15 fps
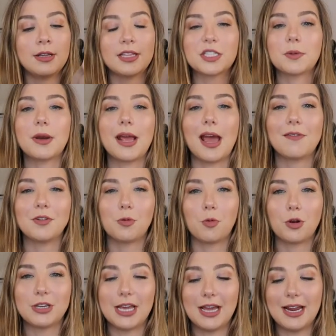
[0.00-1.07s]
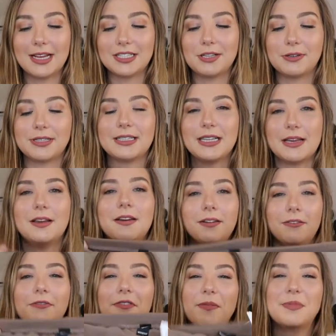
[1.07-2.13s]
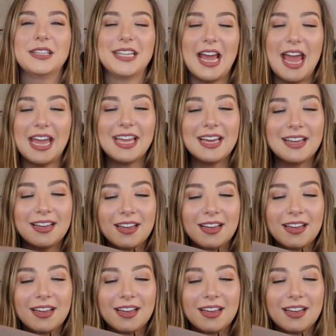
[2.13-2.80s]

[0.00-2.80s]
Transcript: This one I haven't worn yet, as you can see from the tag,